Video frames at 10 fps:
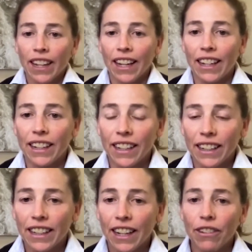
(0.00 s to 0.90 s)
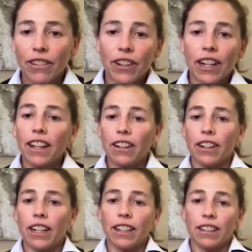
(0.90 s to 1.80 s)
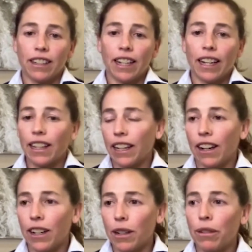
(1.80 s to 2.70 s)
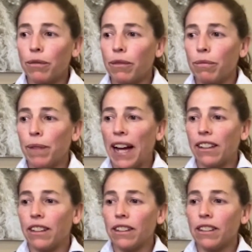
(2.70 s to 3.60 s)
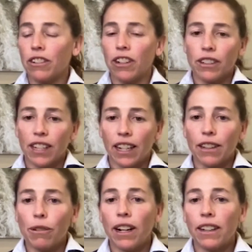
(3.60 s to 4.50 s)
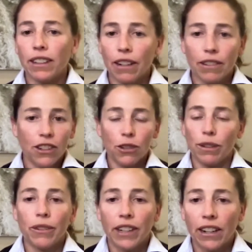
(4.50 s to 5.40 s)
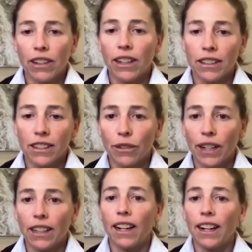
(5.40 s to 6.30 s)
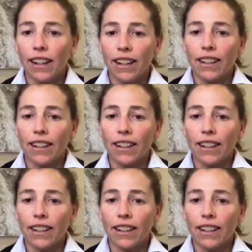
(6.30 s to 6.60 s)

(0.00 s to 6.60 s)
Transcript: And they were very curious. Like, I think our paddle strokes hitting the water, they would swim around us quite a lot.